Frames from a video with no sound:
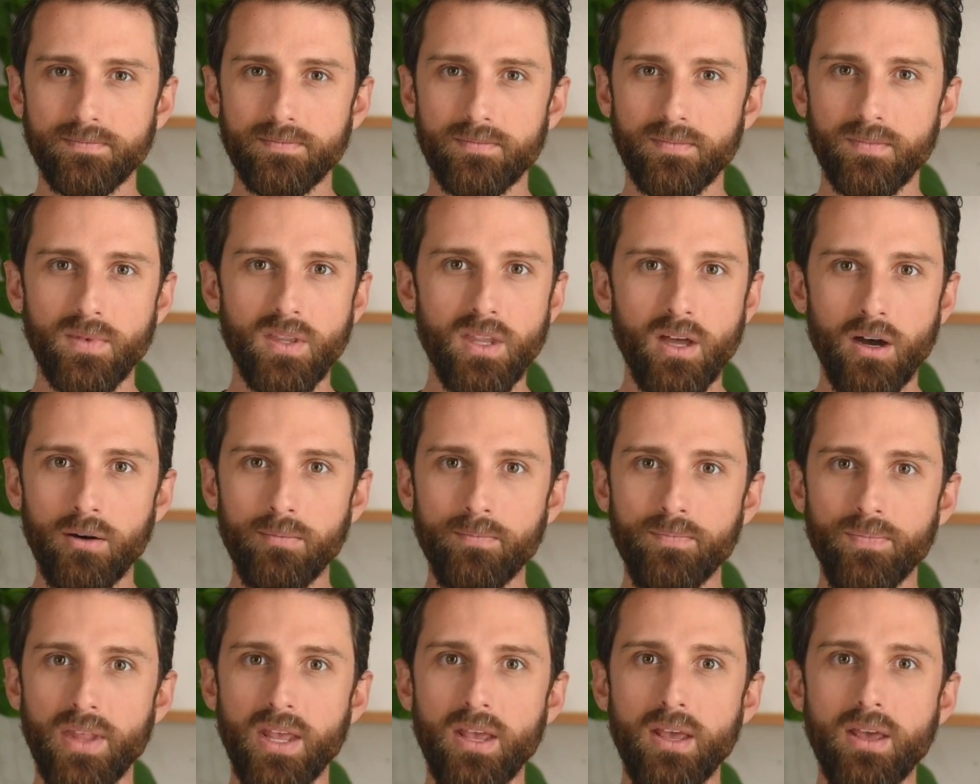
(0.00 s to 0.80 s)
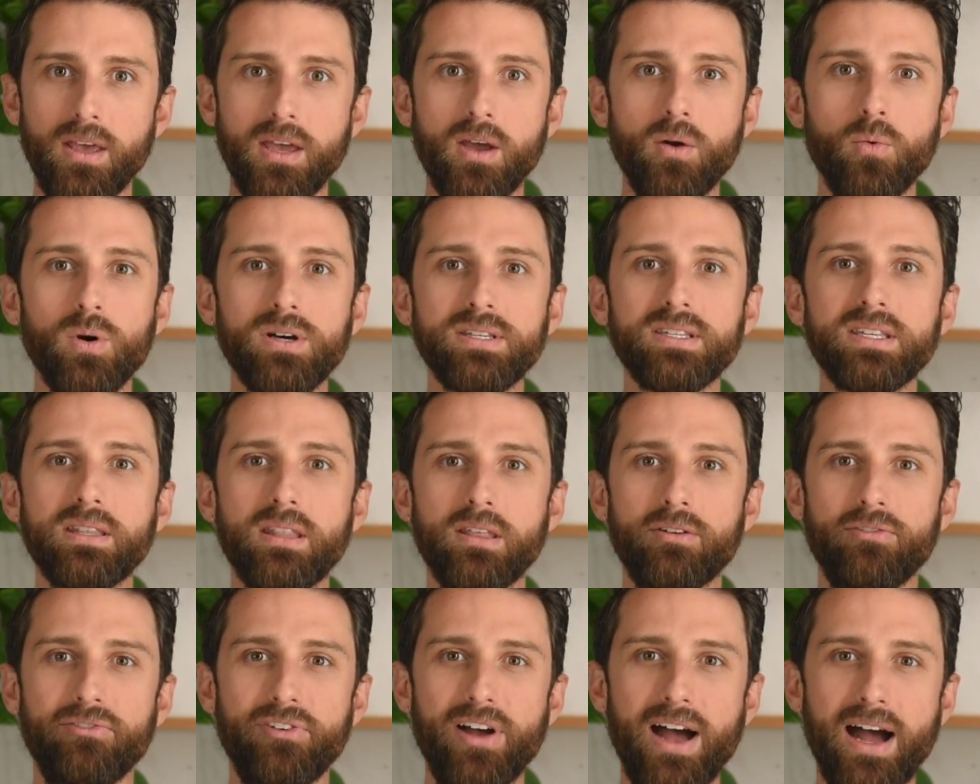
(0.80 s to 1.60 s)
No, it wasn't the
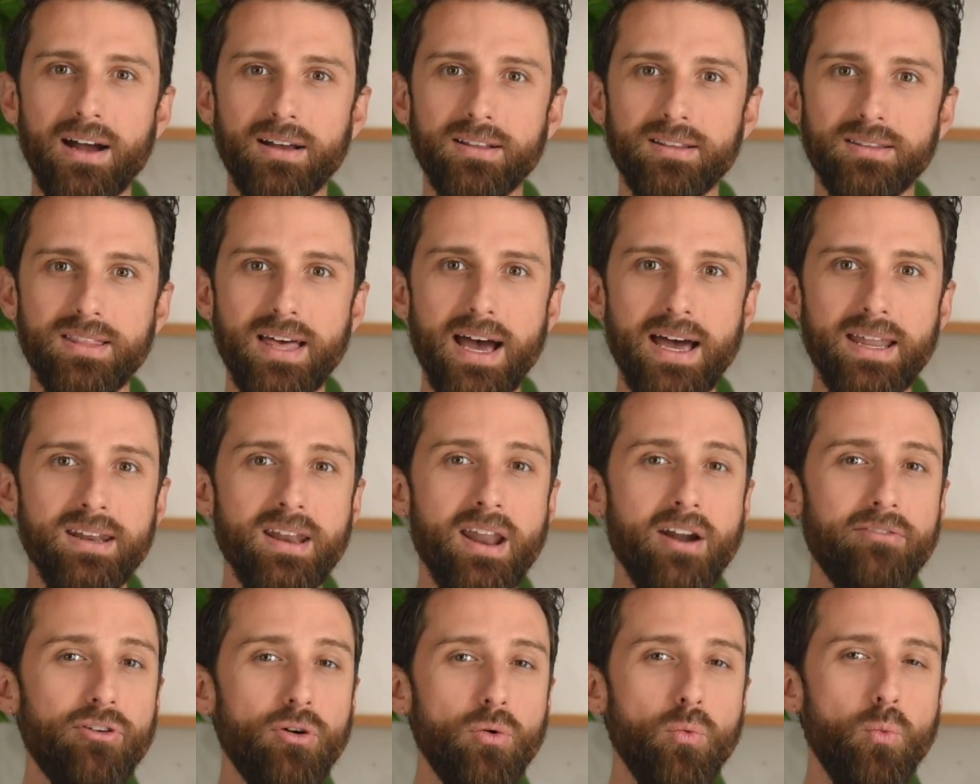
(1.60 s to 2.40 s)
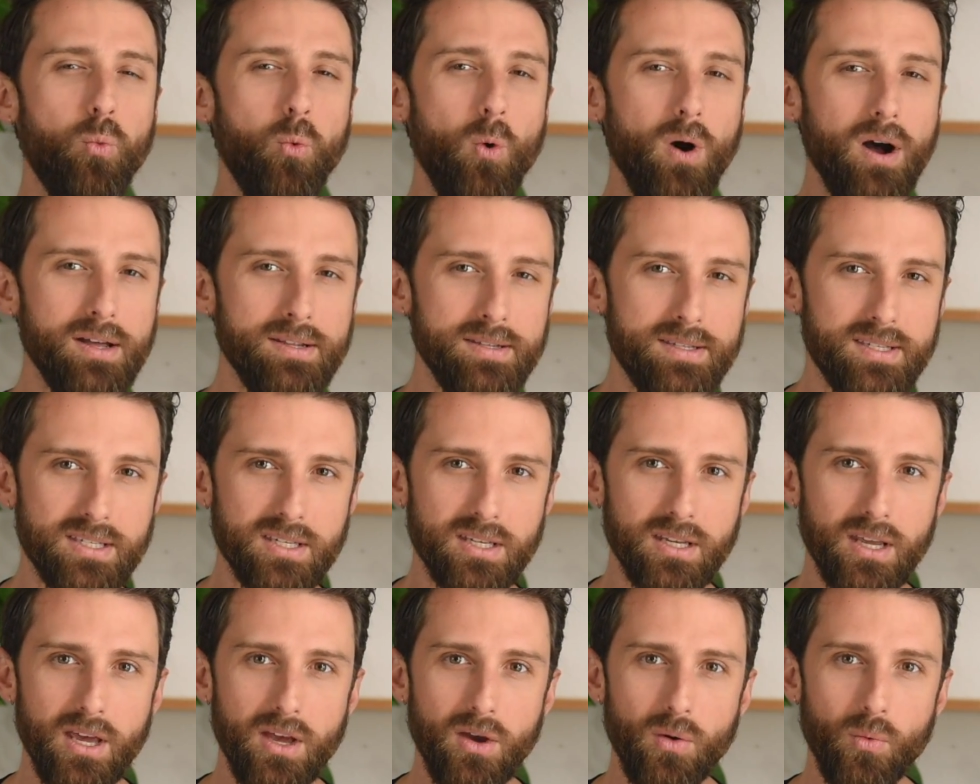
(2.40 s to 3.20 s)
fact that never once
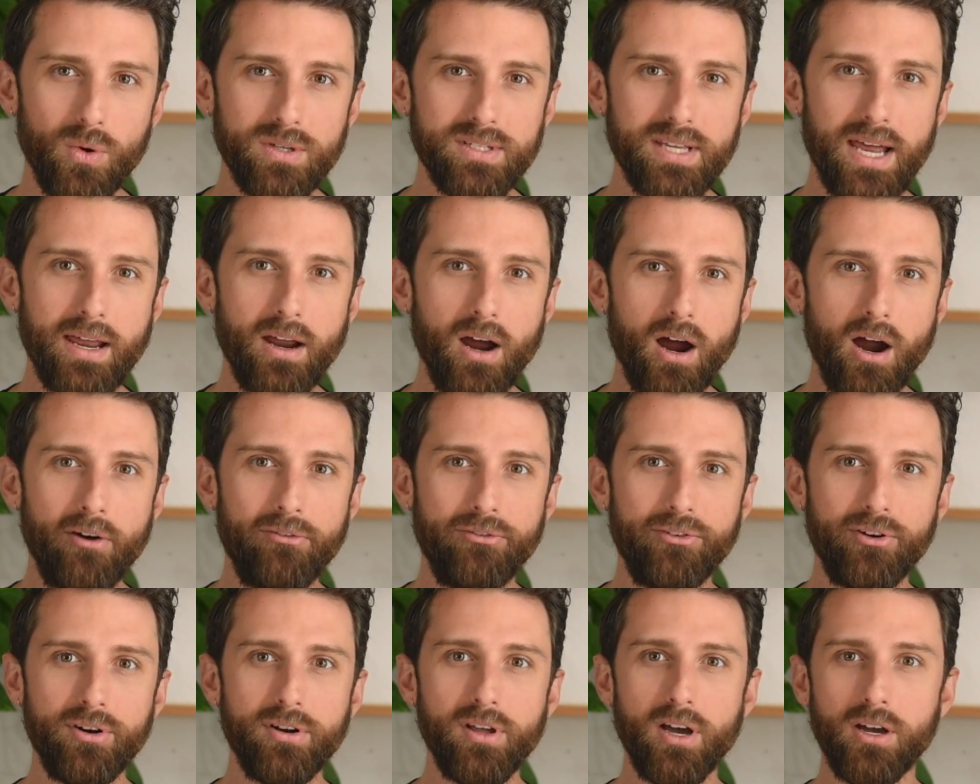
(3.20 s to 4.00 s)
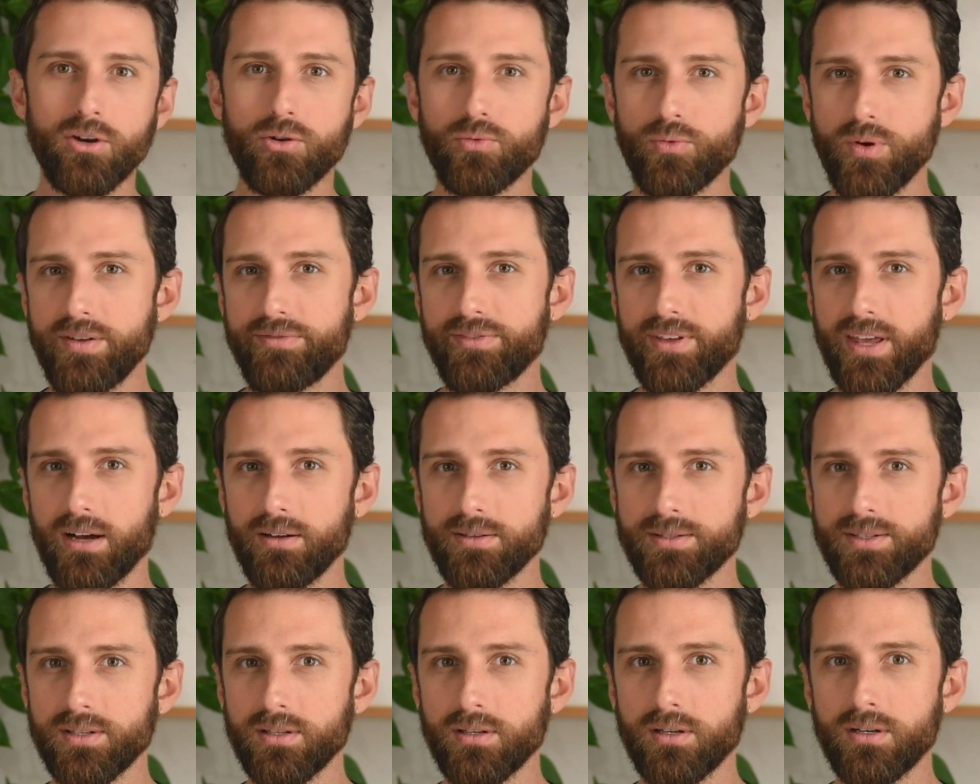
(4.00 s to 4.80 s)
was I offered a grief
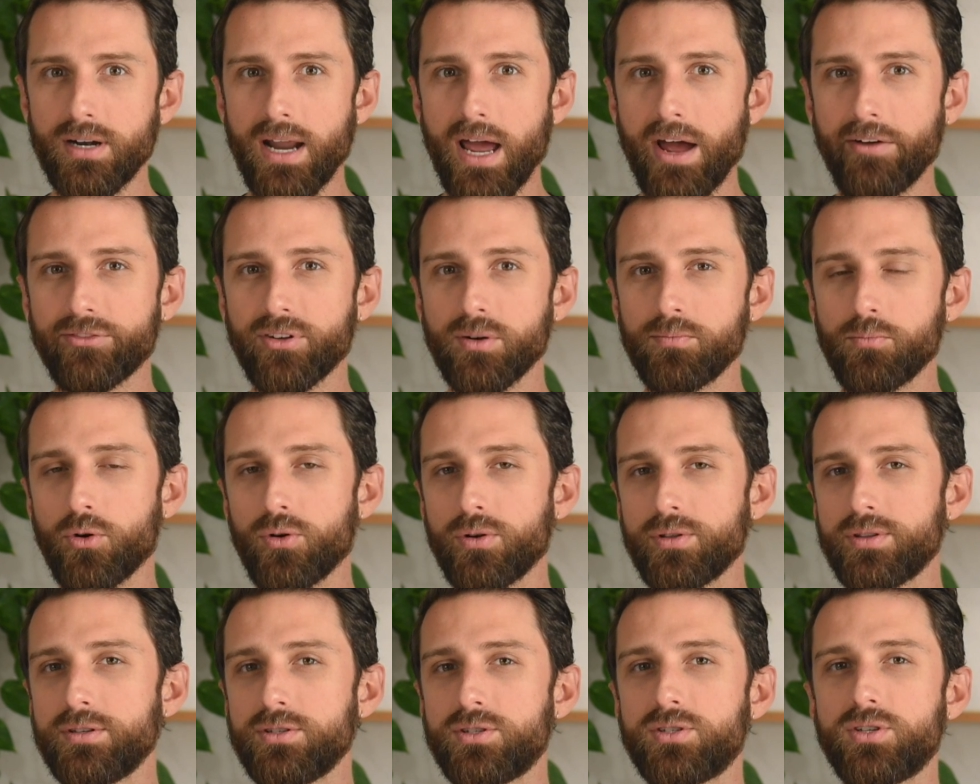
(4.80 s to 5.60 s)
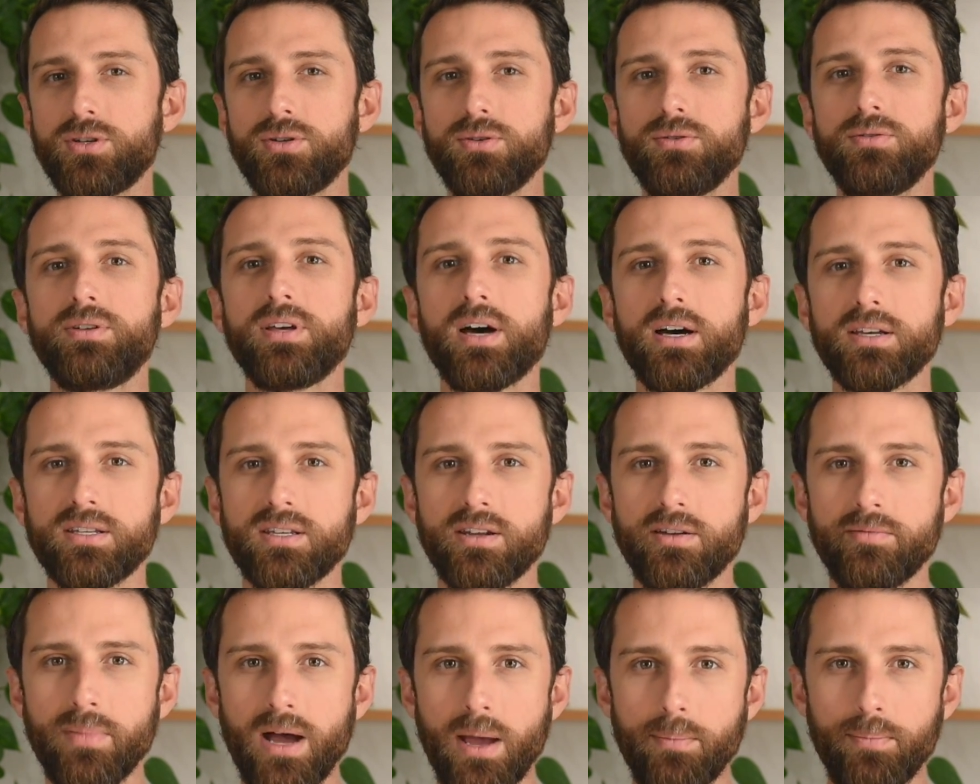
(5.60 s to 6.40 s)
counselor after more than 24
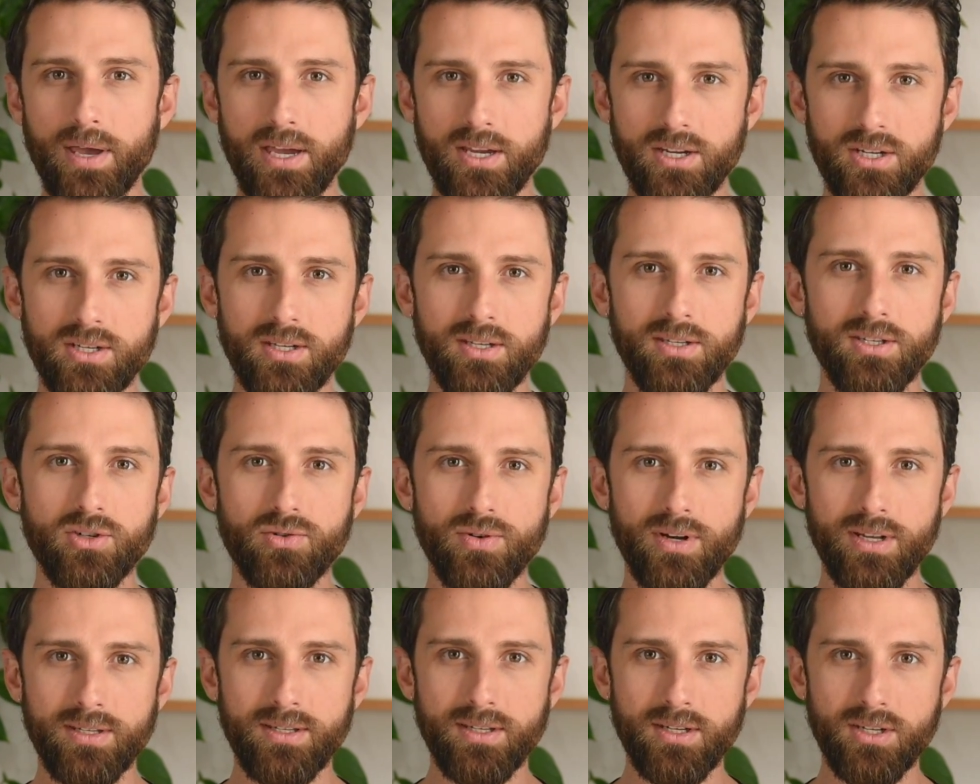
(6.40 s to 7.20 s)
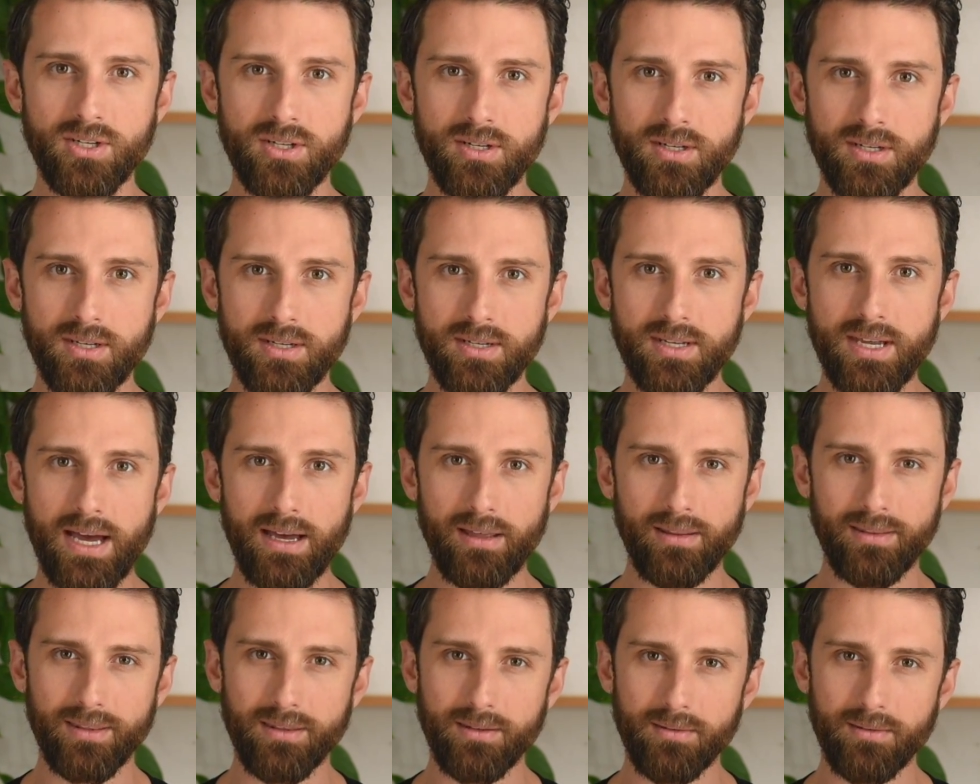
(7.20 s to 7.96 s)
of my patients transitioned to death.